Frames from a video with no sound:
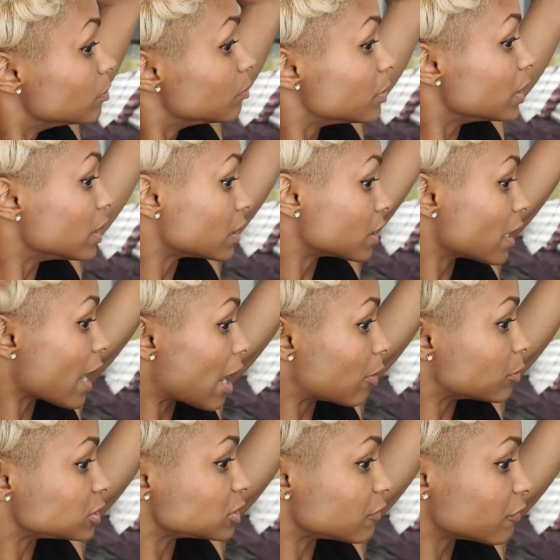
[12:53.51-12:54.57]
Pick it out
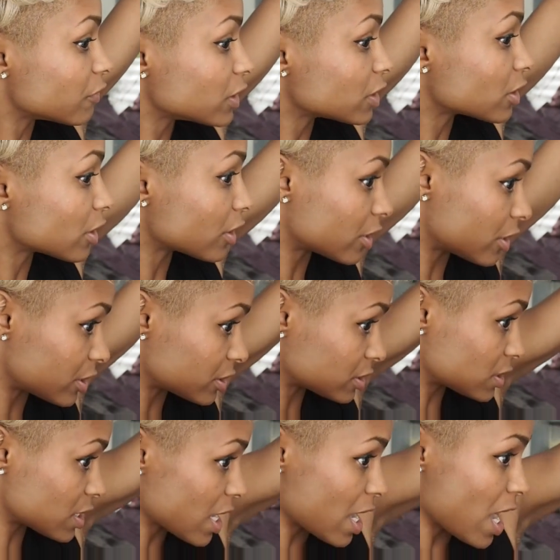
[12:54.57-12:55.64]
with your
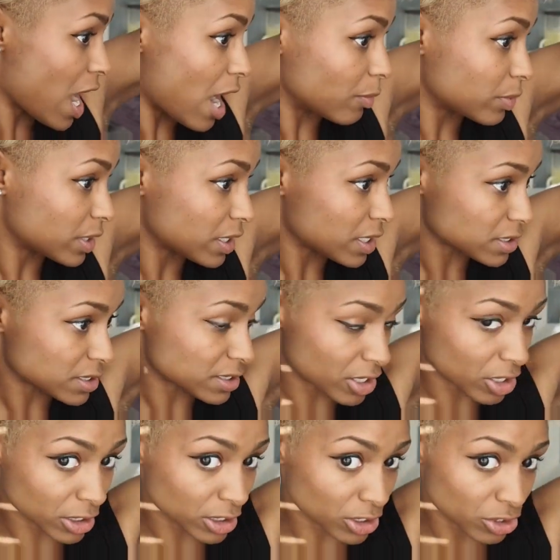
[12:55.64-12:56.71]
fingers. I wouldn't
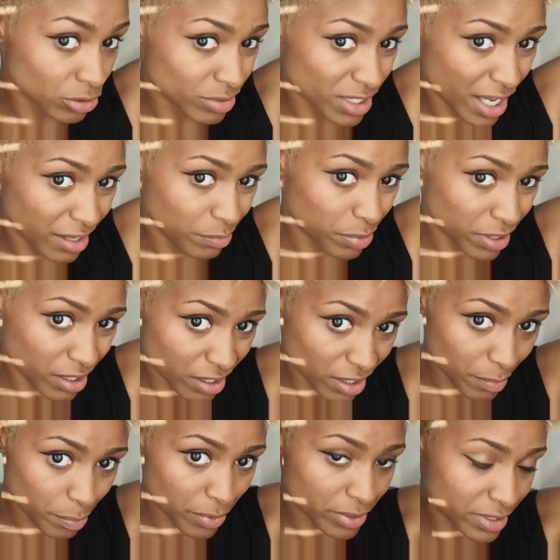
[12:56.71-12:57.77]
necessarily use a pick
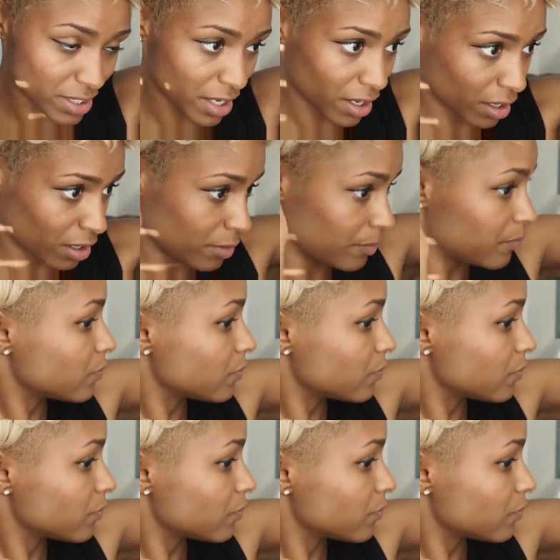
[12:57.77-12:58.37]
per se.